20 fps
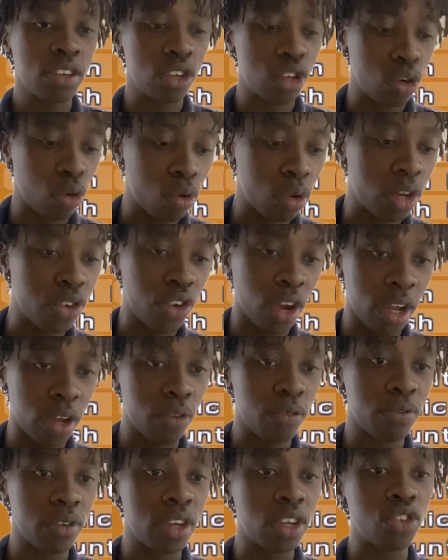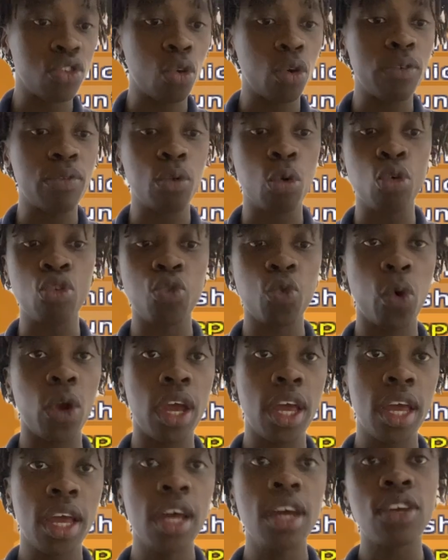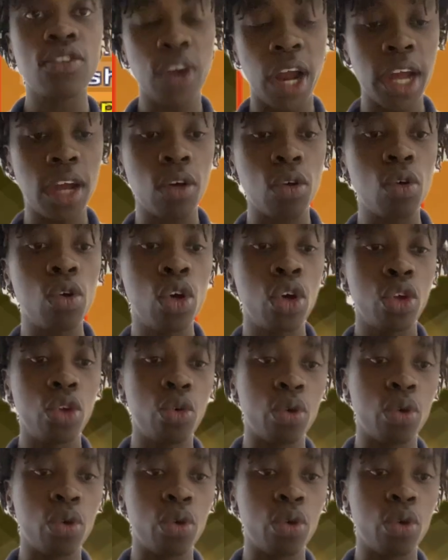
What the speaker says: you know, the triangle finish. So if you go square, triangle, you